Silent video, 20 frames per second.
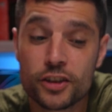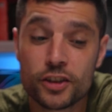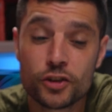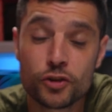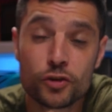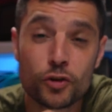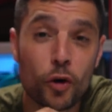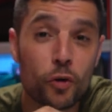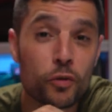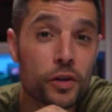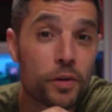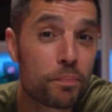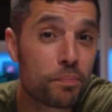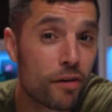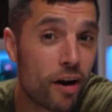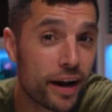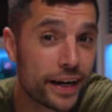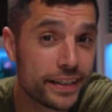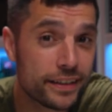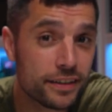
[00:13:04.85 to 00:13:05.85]
control the
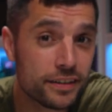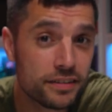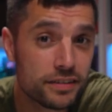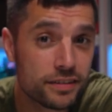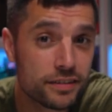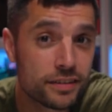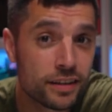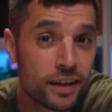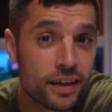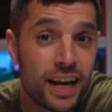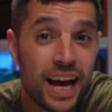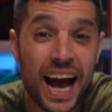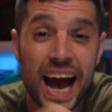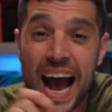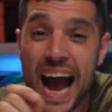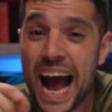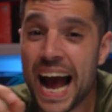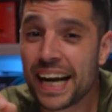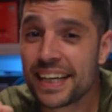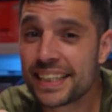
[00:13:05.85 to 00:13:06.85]
brightness
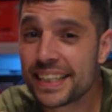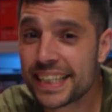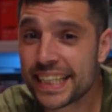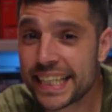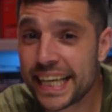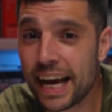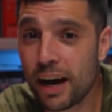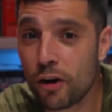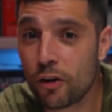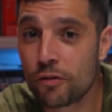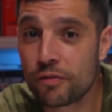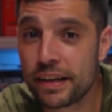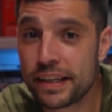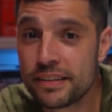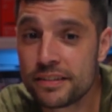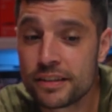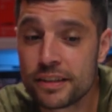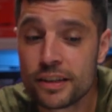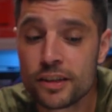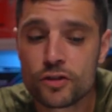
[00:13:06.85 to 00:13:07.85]
and the
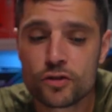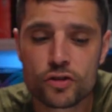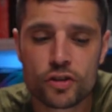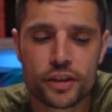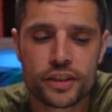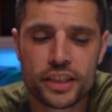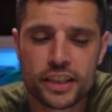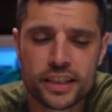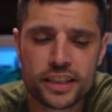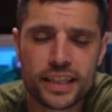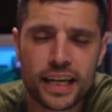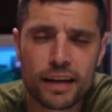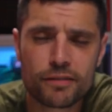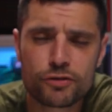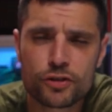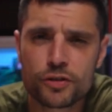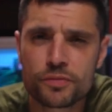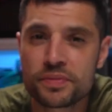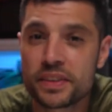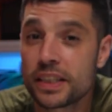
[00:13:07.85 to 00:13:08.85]
Kelvin, so you can have
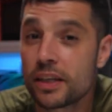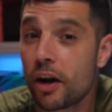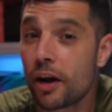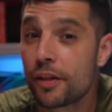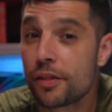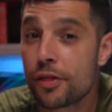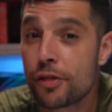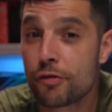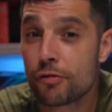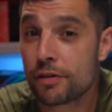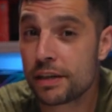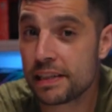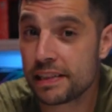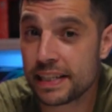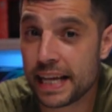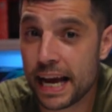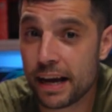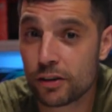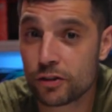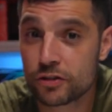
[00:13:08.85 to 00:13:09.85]
something like
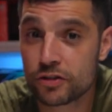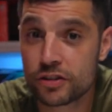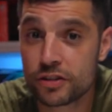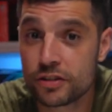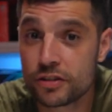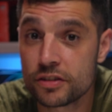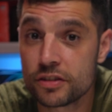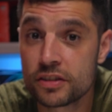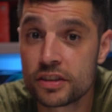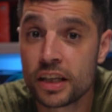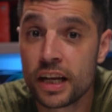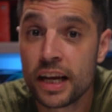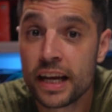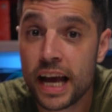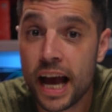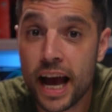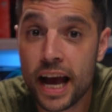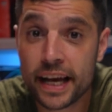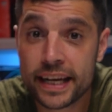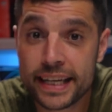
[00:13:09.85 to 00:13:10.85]
3000
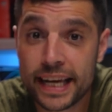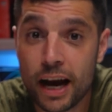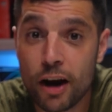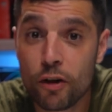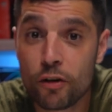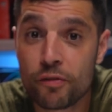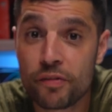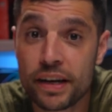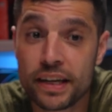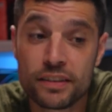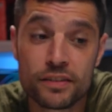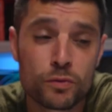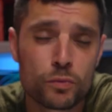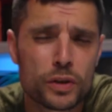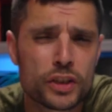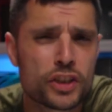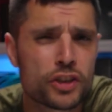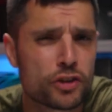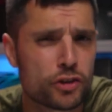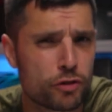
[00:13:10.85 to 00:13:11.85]
Kelvin,
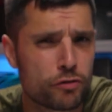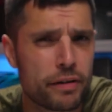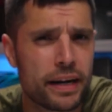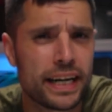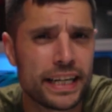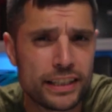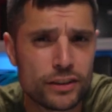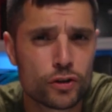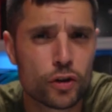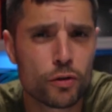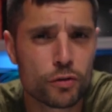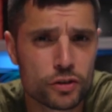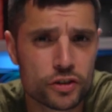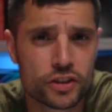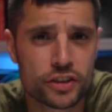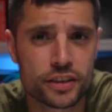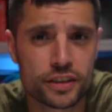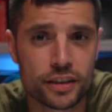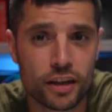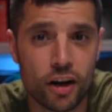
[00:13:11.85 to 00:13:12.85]
which is a really
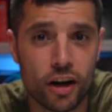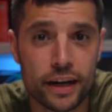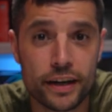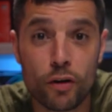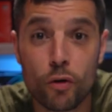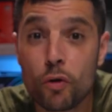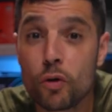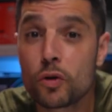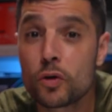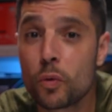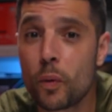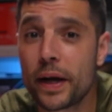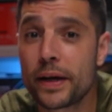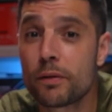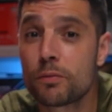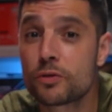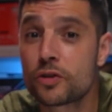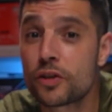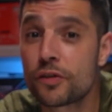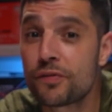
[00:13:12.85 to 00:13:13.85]
tungsten light, all the way
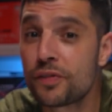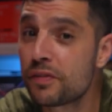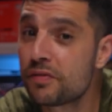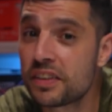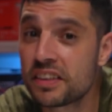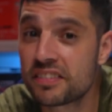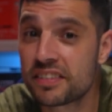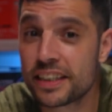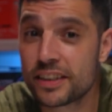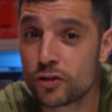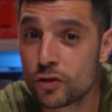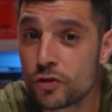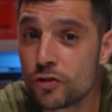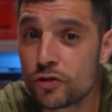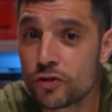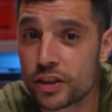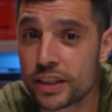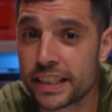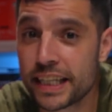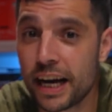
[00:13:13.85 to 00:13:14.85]
up to
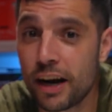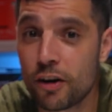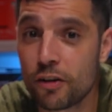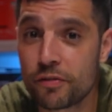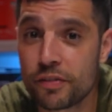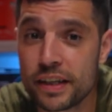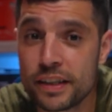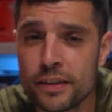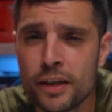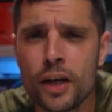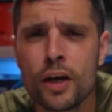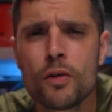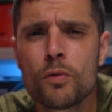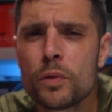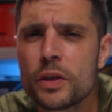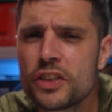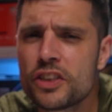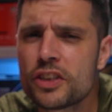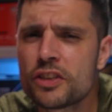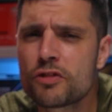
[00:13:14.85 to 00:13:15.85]
5600 Kelvin,
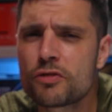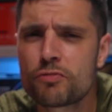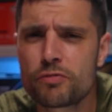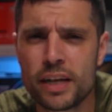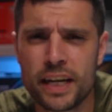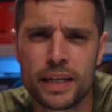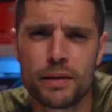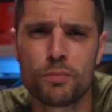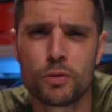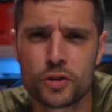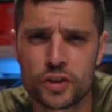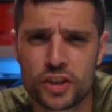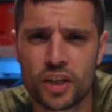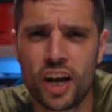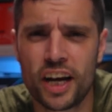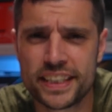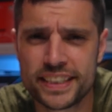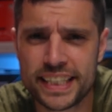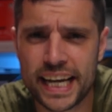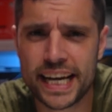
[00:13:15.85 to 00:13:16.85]
which is really much
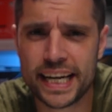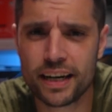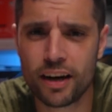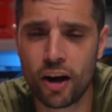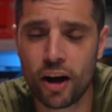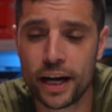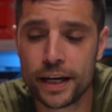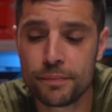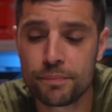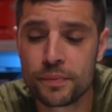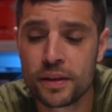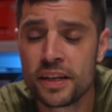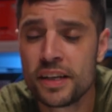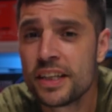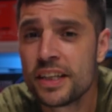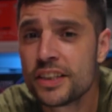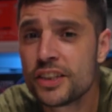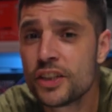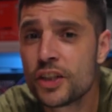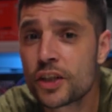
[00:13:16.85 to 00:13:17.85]
like daylight.
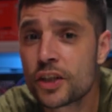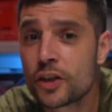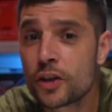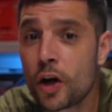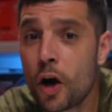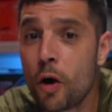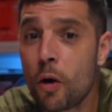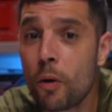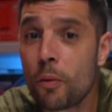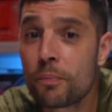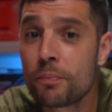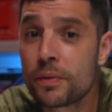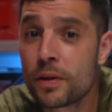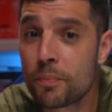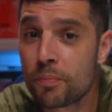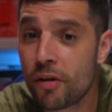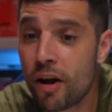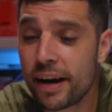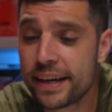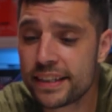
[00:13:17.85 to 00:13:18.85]
You can go up the
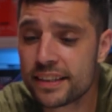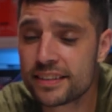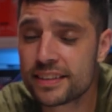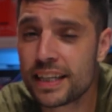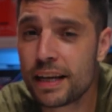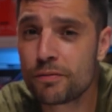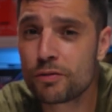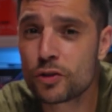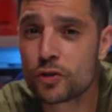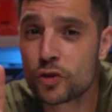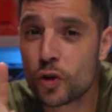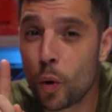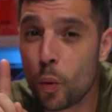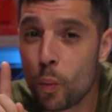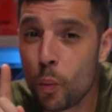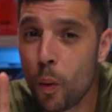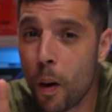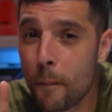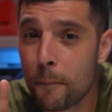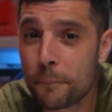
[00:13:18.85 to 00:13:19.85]
brightness levels at
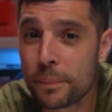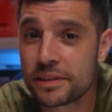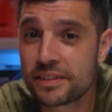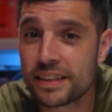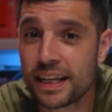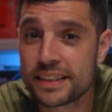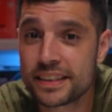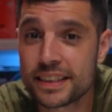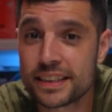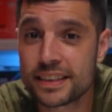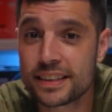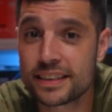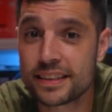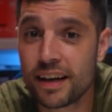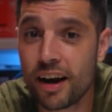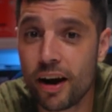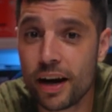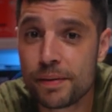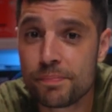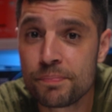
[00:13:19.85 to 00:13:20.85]
1% at a
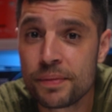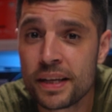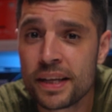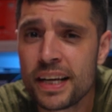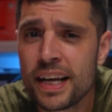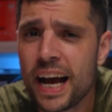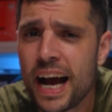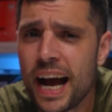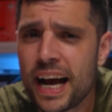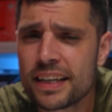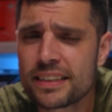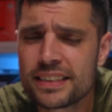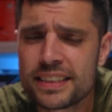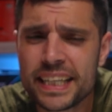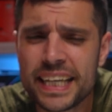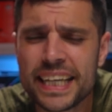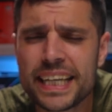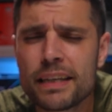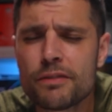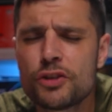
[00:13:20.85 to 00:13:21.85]
time, and
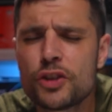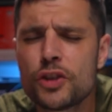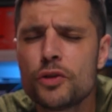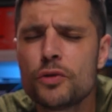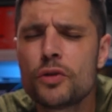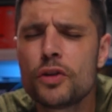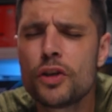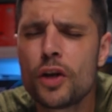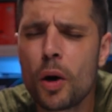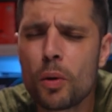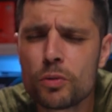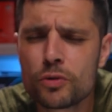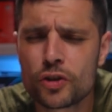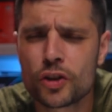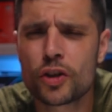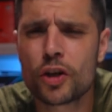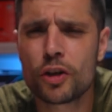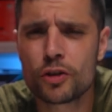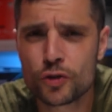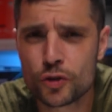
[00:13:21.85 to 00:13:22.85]
it gives you loads of
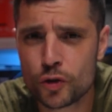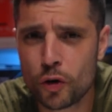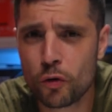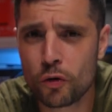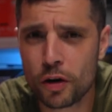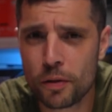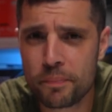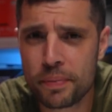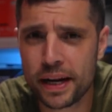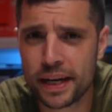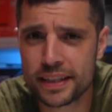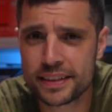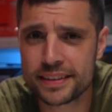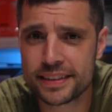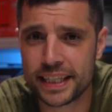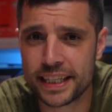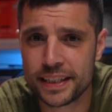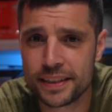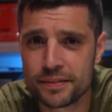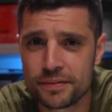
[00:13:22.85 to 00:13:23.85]

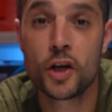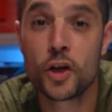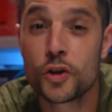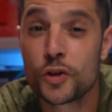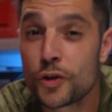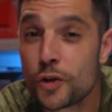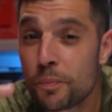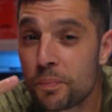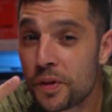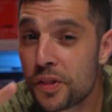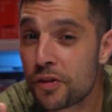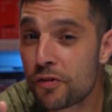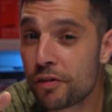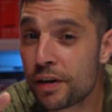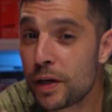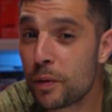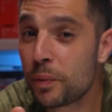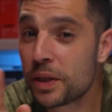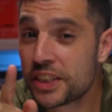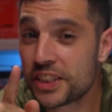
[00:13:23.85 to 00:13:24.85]
controllability. Number
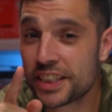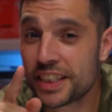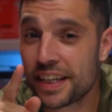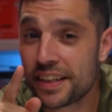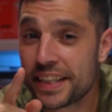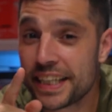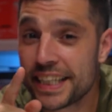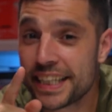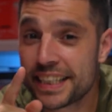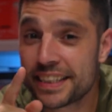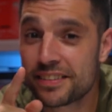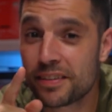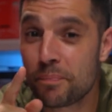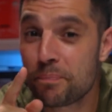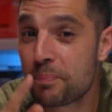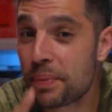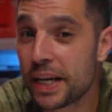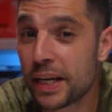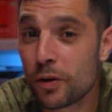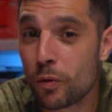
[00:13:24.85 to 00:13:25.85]
3, which is I think is a
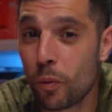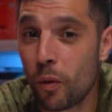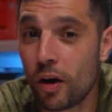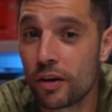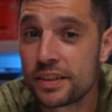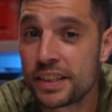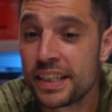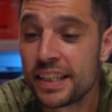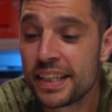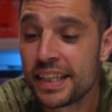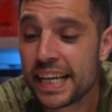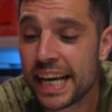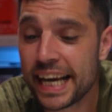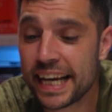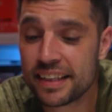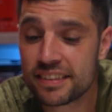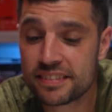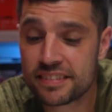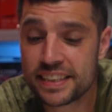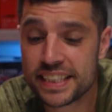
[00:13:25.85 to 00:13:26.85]
big one,
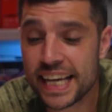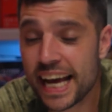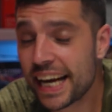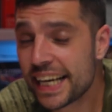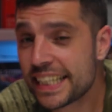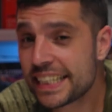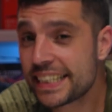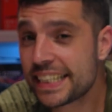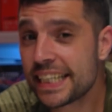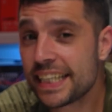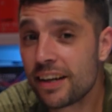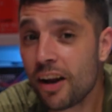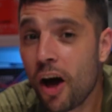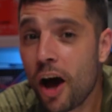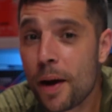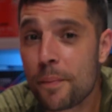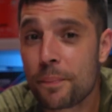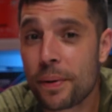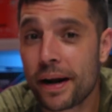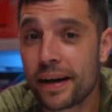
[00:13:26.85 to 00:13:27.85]
is the LED
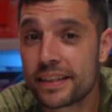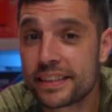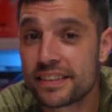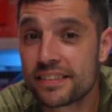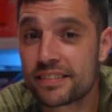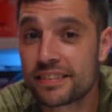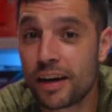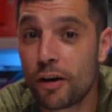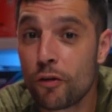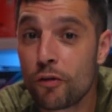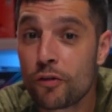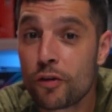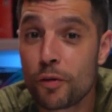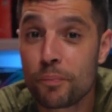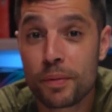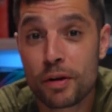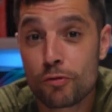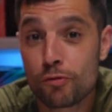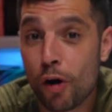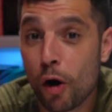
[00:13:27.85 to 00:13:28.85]
light panel itself can
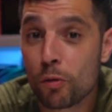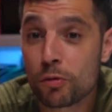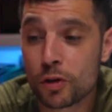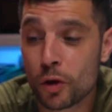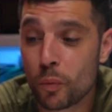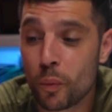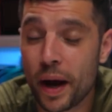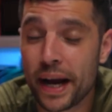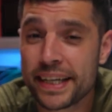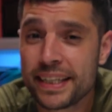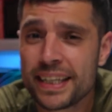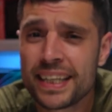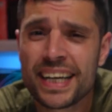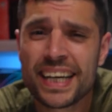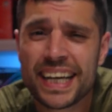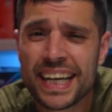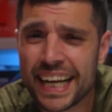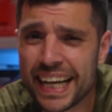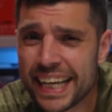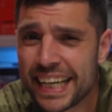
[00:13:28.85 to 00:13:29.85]
be rolled away,
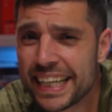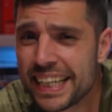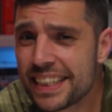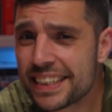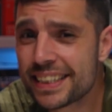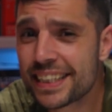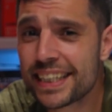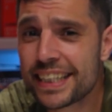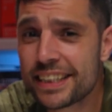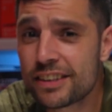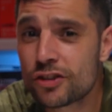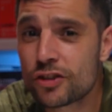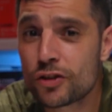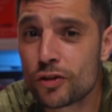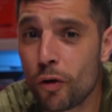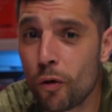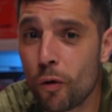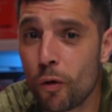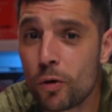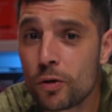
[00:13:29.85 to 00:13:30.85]
easily
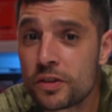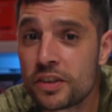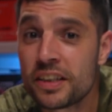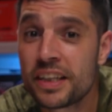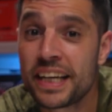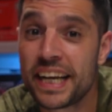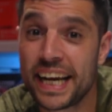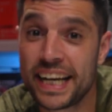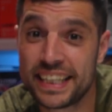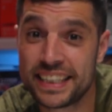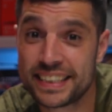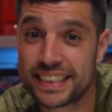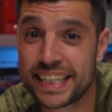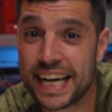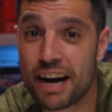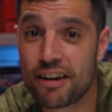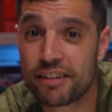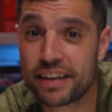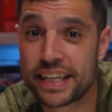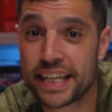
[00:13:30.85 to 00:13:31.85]
stored in its
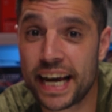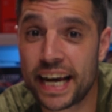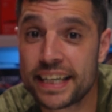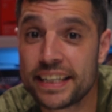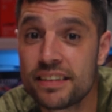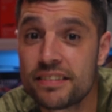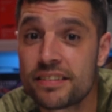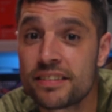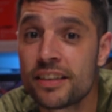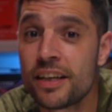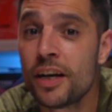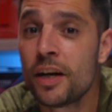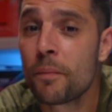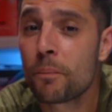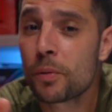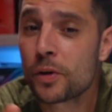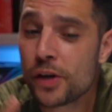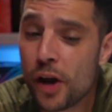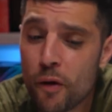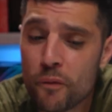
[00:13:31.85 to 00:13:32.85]
carry case,
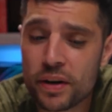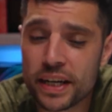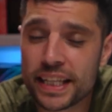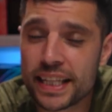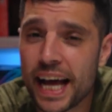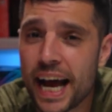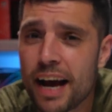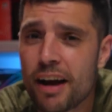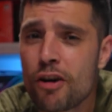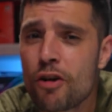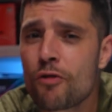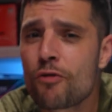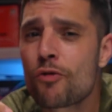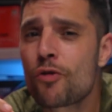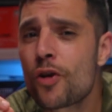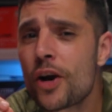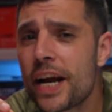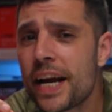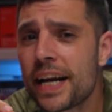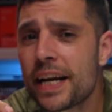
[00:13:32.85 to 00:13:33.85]
but not only that,
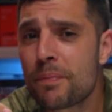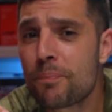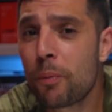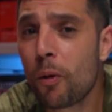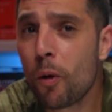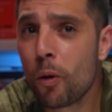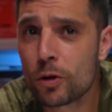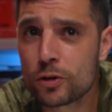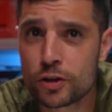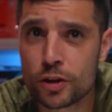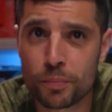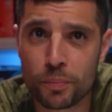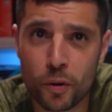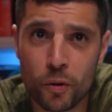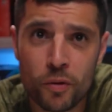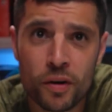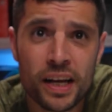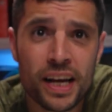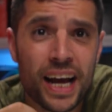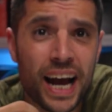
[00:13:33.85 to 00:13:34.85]
really
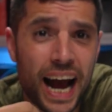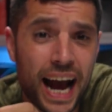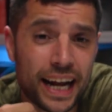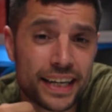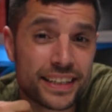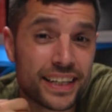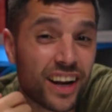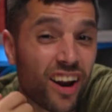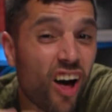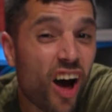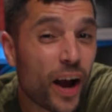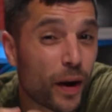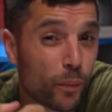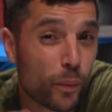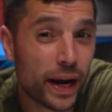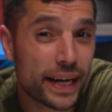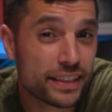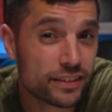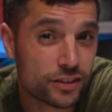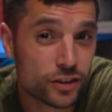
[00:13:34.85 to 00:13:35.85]
portable and
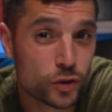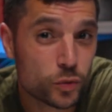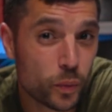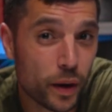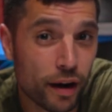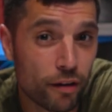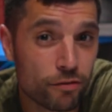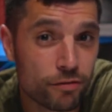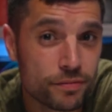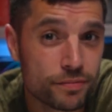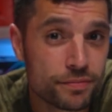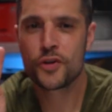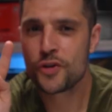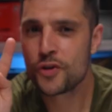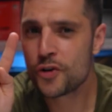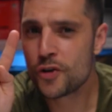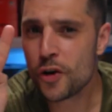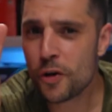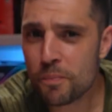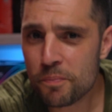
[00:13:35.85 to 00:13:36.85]
lightweight as well.
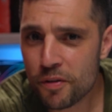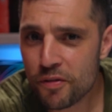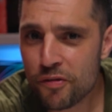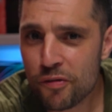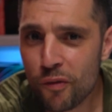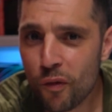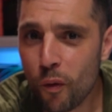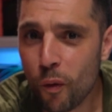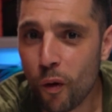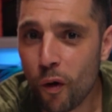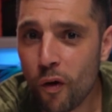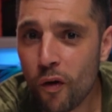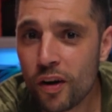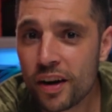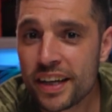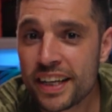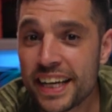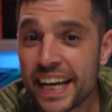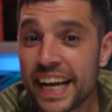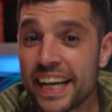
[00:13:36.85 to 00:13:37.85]
Number 4
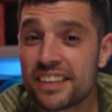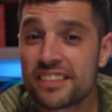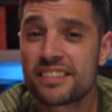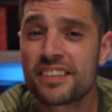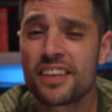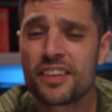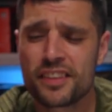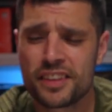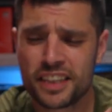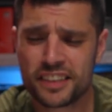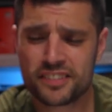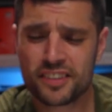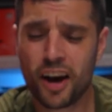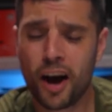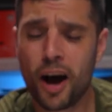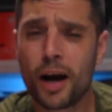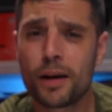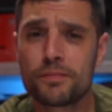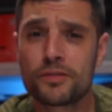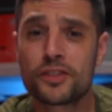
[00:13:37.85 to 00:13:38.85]
is the
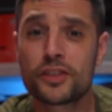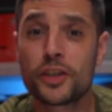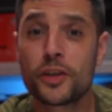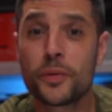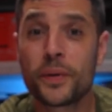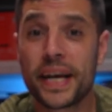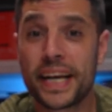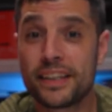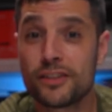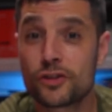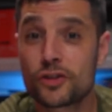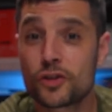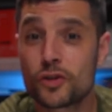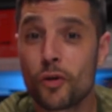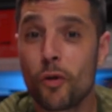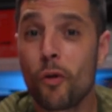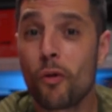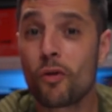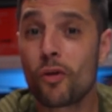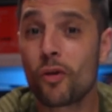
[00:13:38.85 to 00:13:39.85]
time to
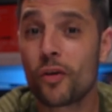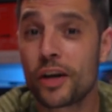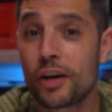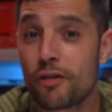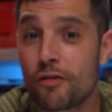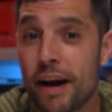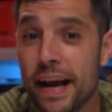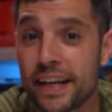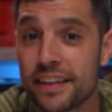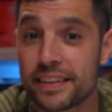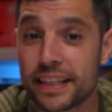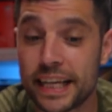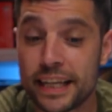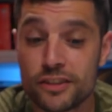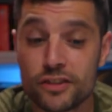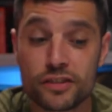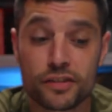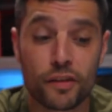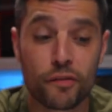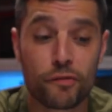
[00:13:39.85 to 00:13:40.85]
install or erect
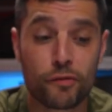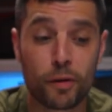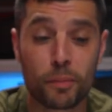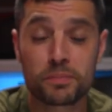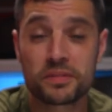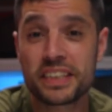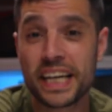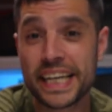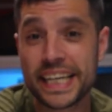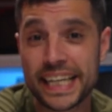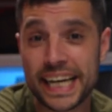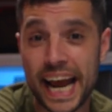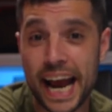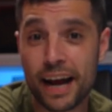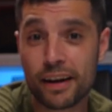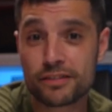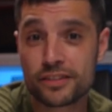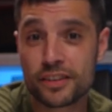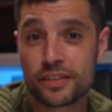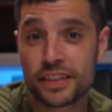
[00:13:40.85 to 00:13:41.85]
this from taking it
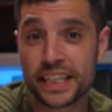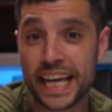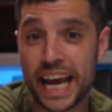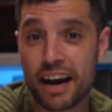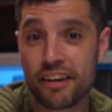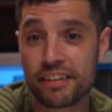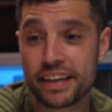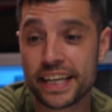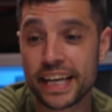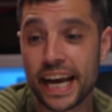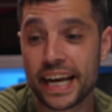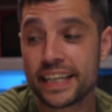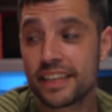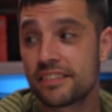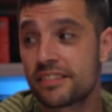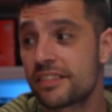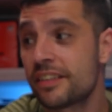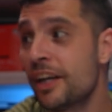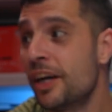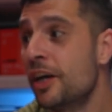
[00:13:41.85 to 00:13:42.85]
out of the carry
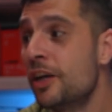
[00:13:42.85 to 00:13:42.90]
case